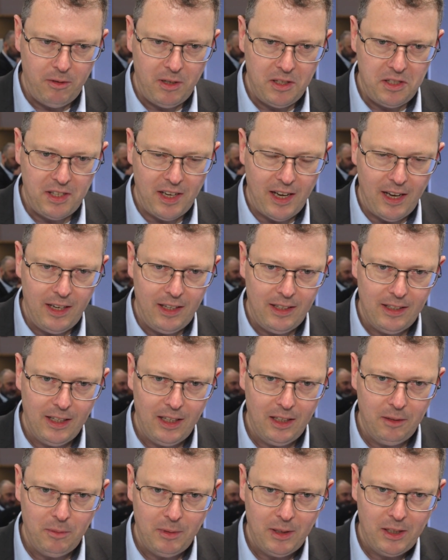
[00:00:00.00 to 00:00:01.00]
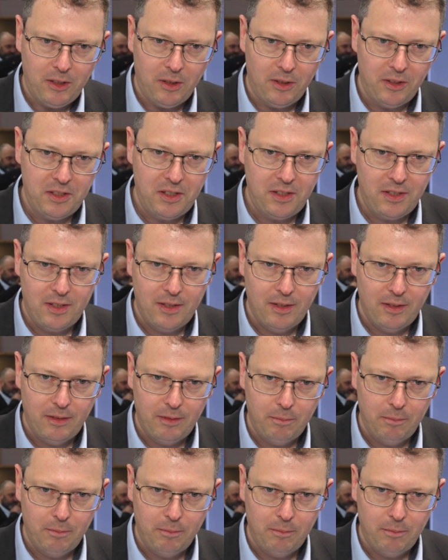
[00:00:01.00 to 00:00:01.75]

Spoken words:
recycling because